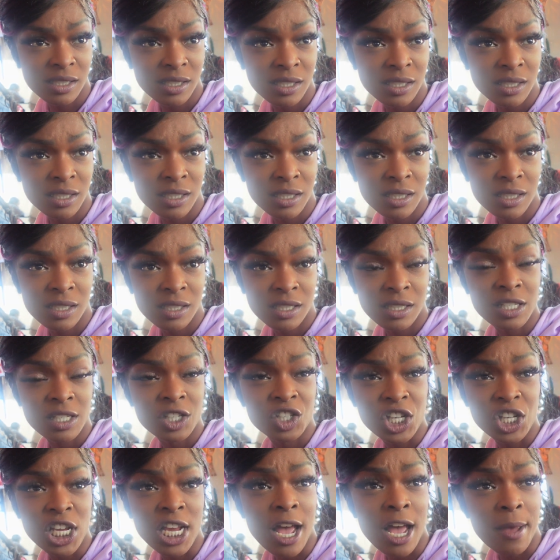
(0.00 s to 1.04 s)
the MGM.
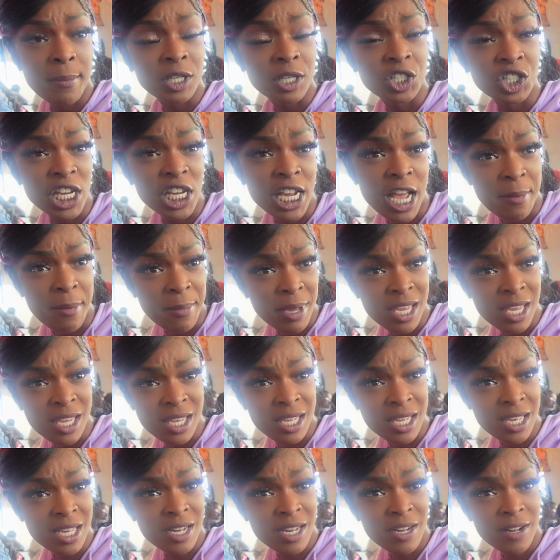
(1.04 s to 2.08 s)
She come? She coming?
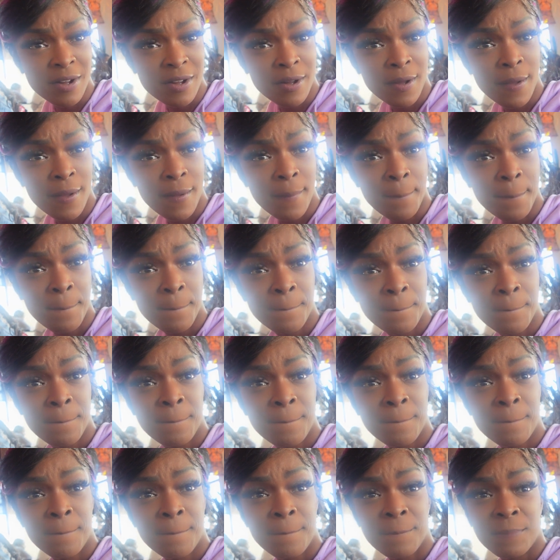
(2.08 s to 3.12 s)
Somebody and they said the same thing.